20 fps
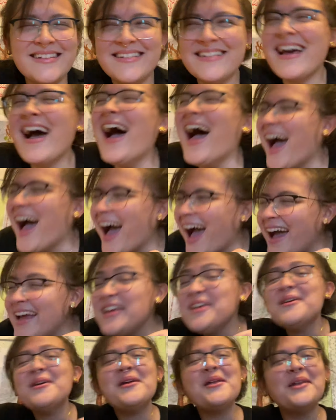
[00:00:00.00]

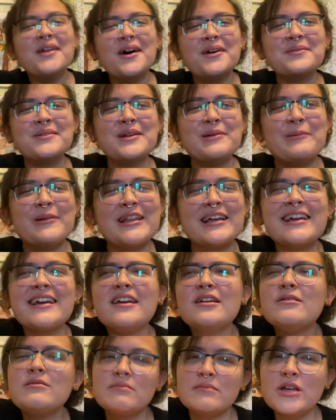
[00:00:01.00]
No, I'm kidding, but like,
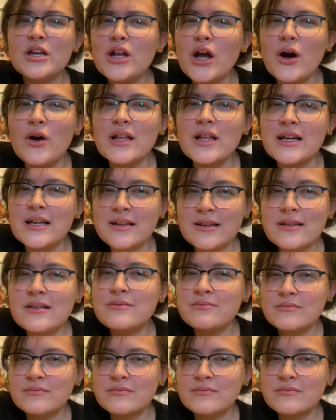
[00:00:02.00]
you know, like,